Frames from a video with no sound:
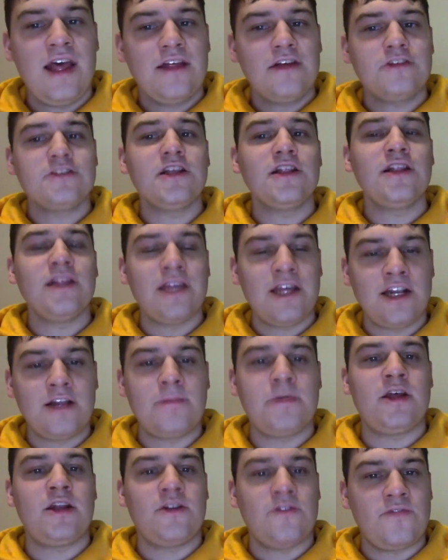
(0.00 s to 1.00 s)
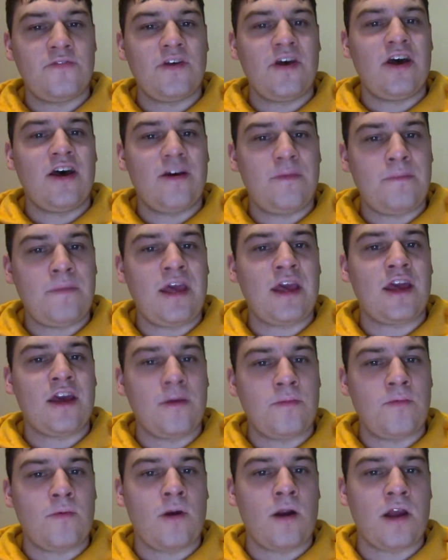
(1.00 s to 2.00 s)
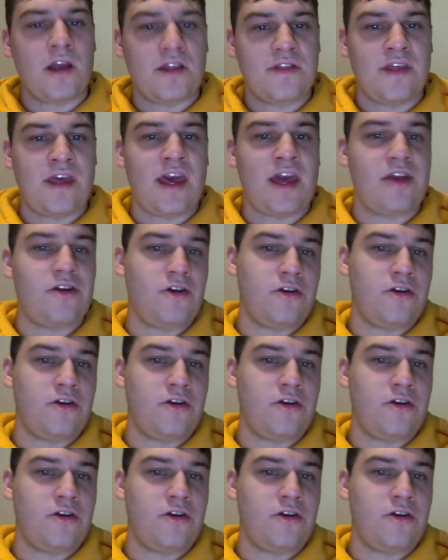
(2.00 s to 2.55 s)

There's a little bit of makeup work in that,